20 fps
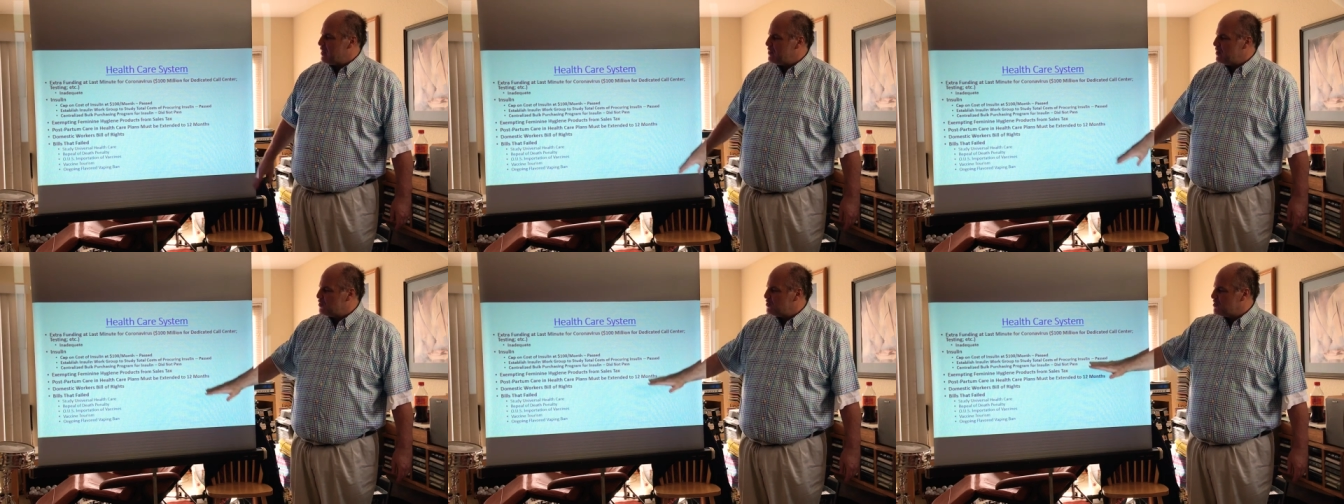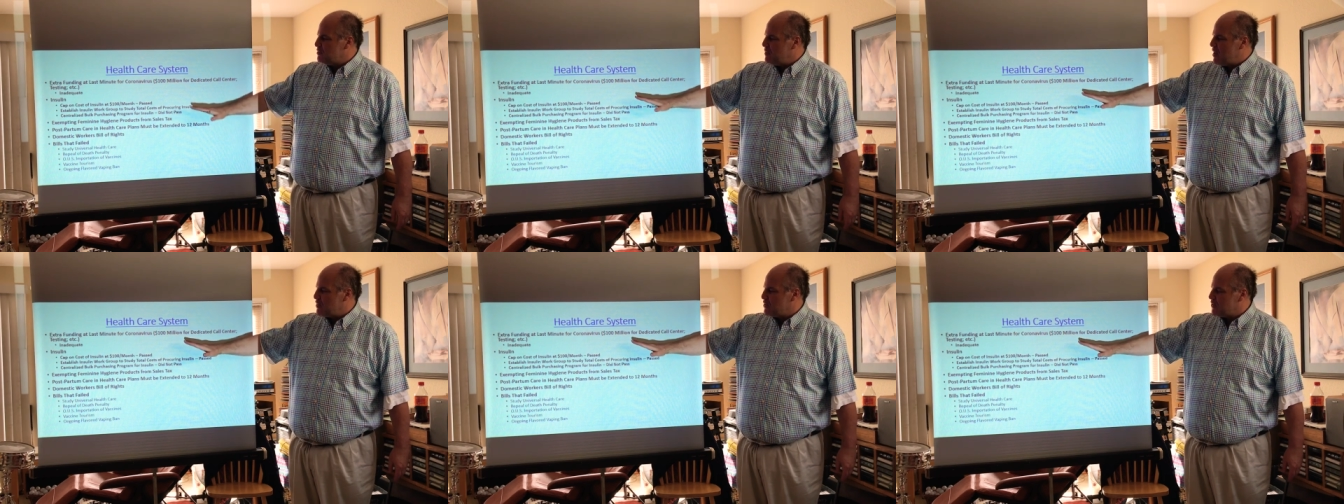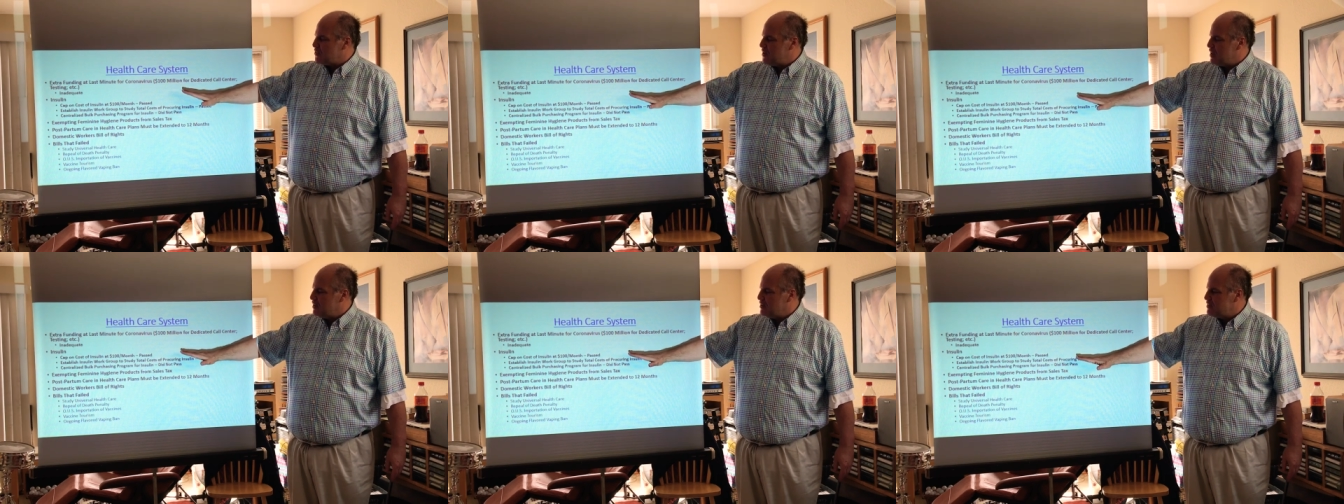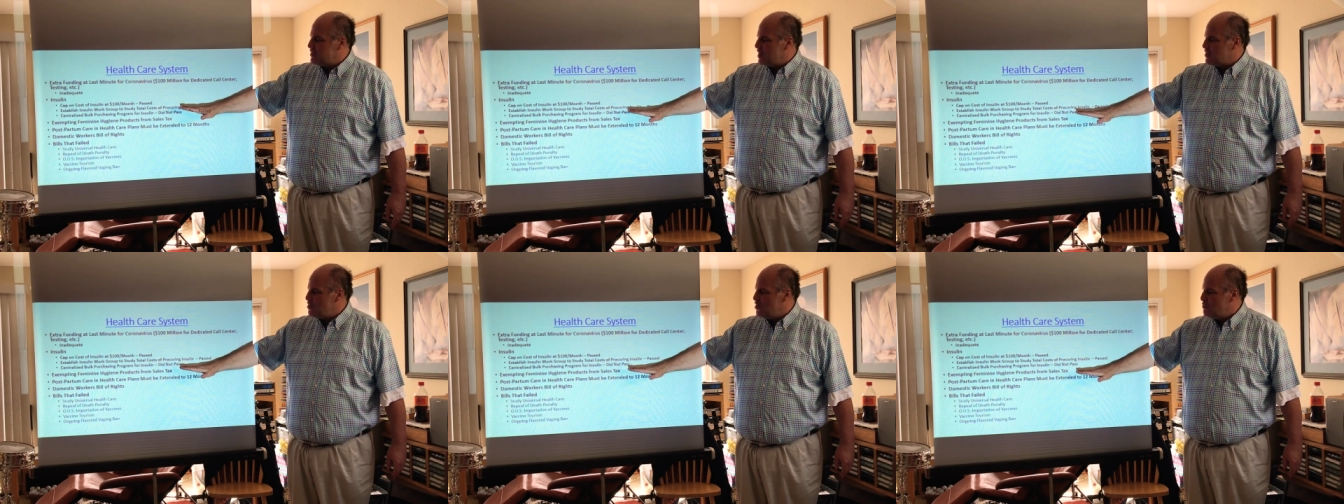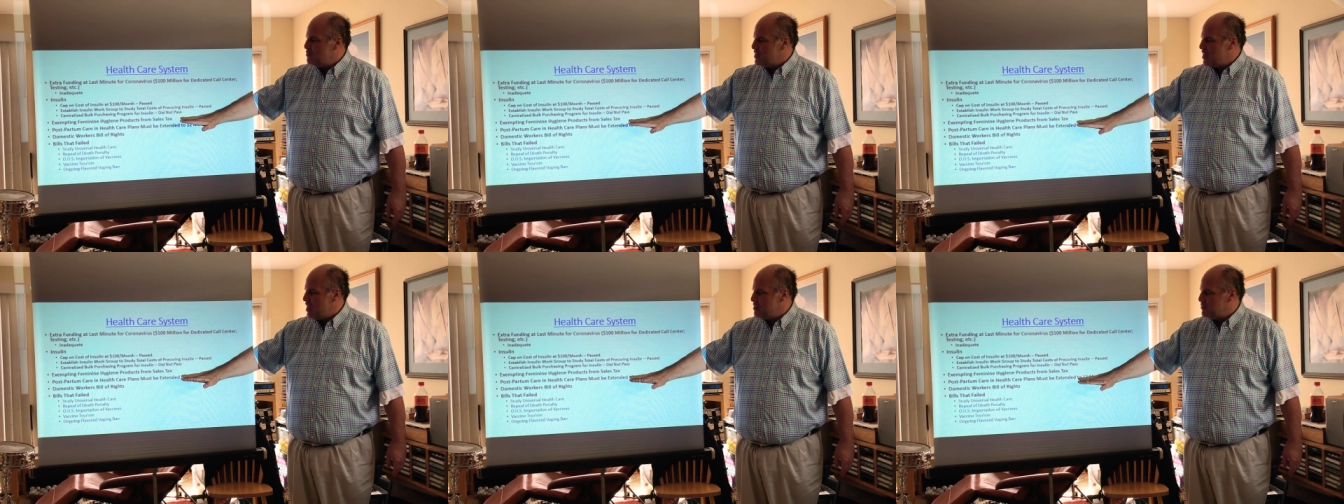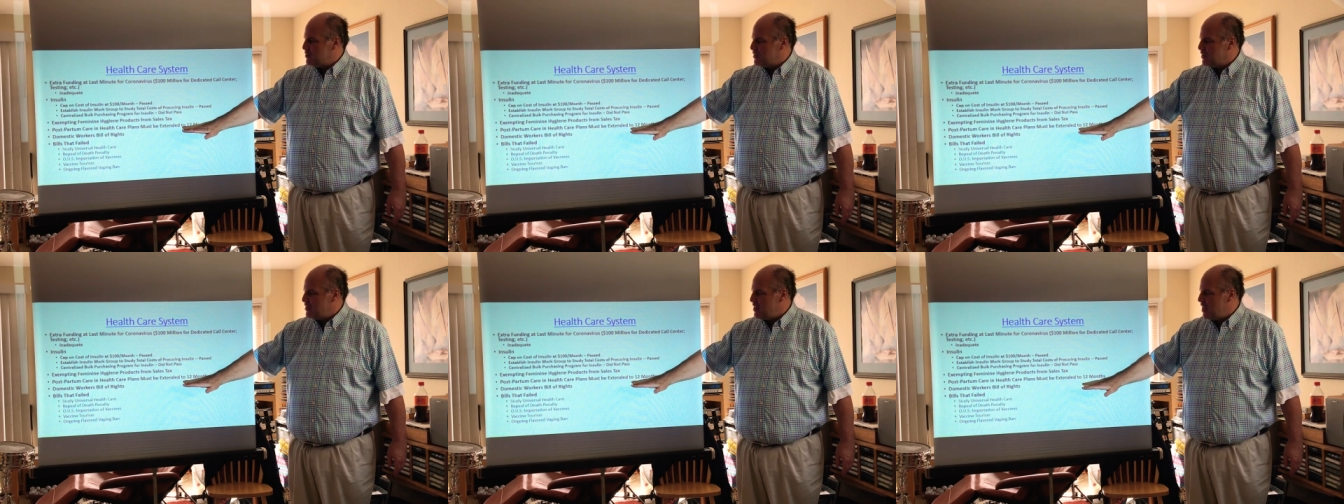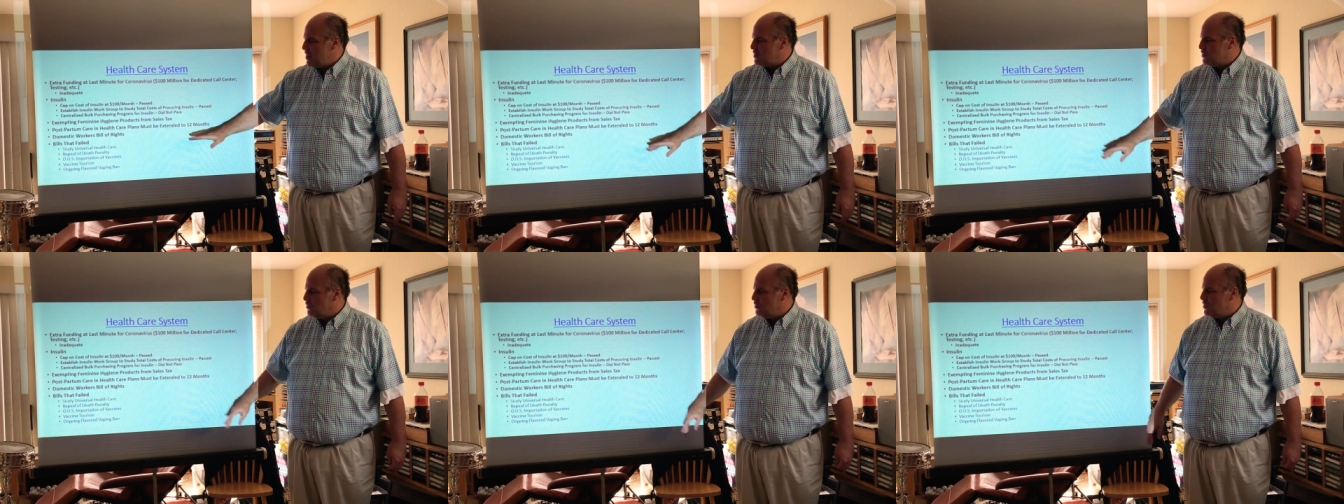There's some other things that you'll be able to
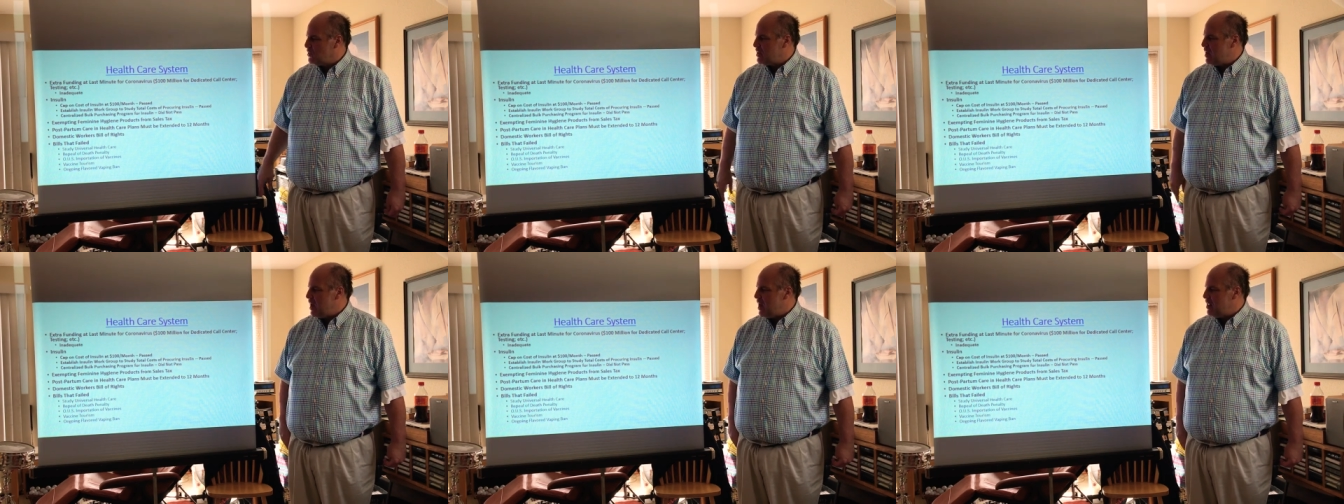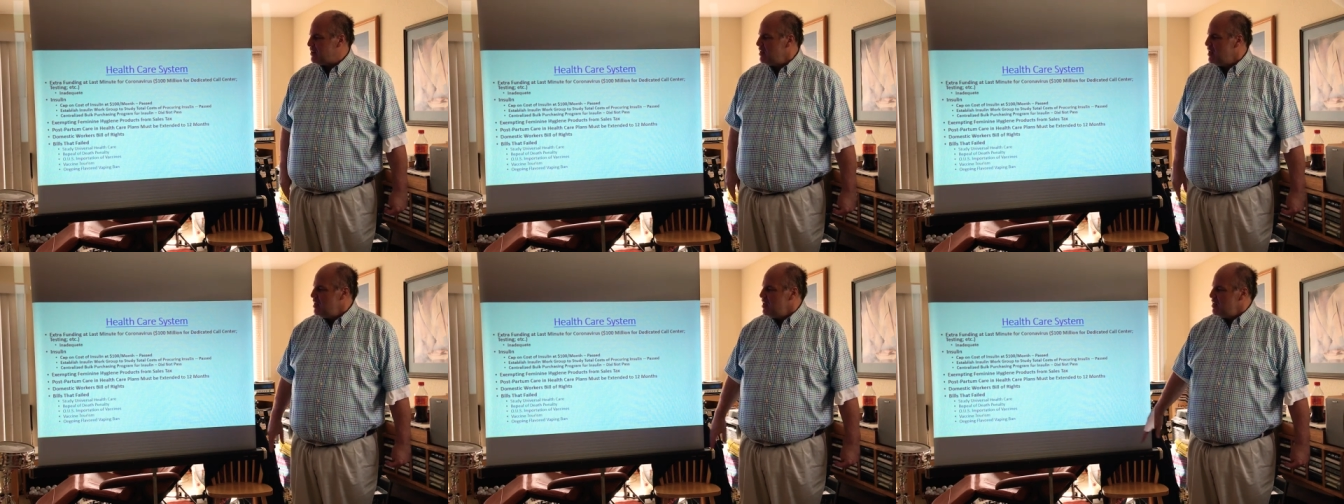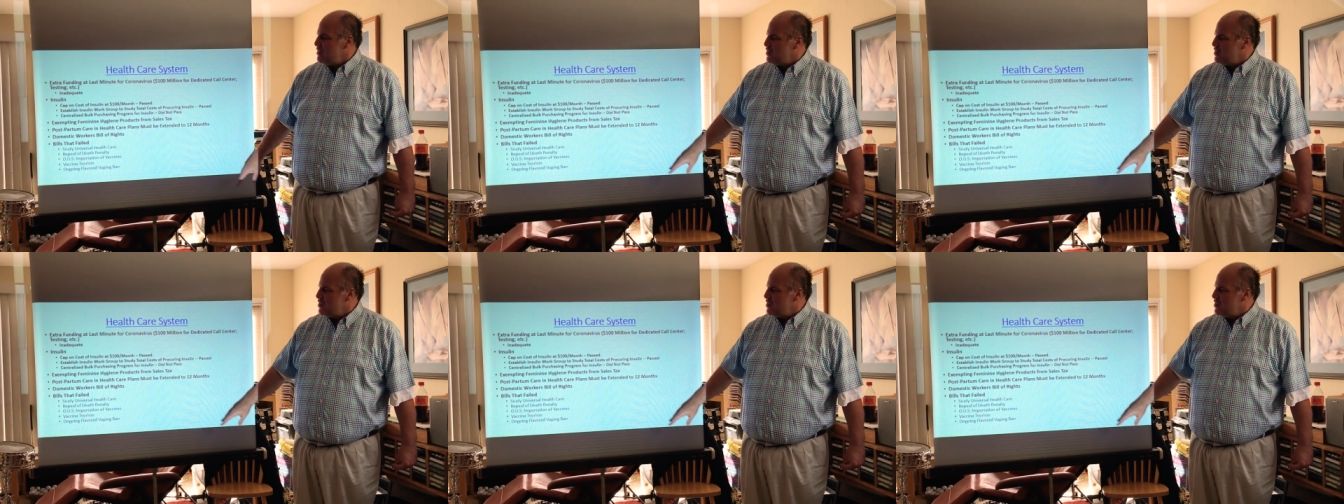take a look at.